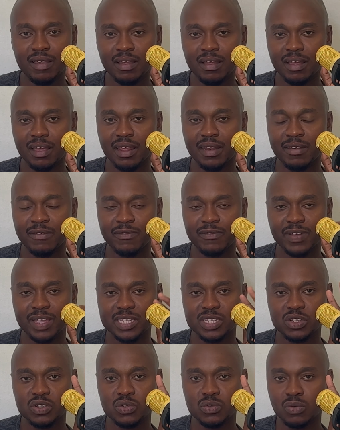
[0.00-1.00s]
and the first
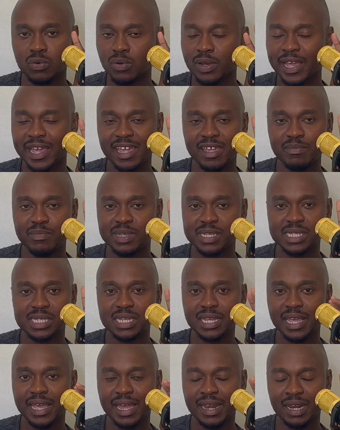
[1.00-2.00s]
2,
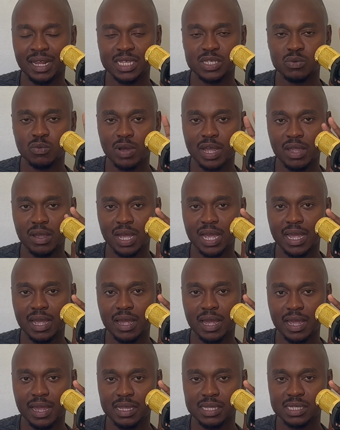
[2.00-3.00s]
ABC and
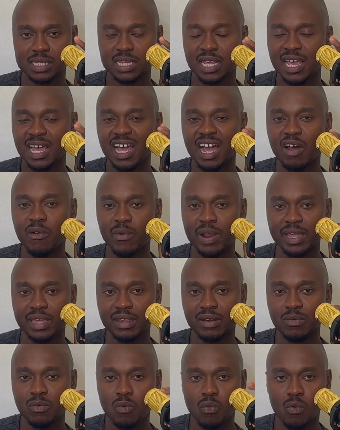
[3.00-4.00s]
XYX, are
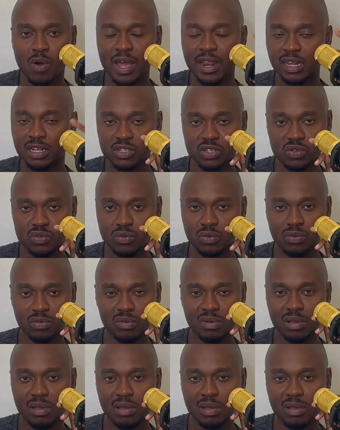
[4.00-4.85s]
ranking 1 and 2,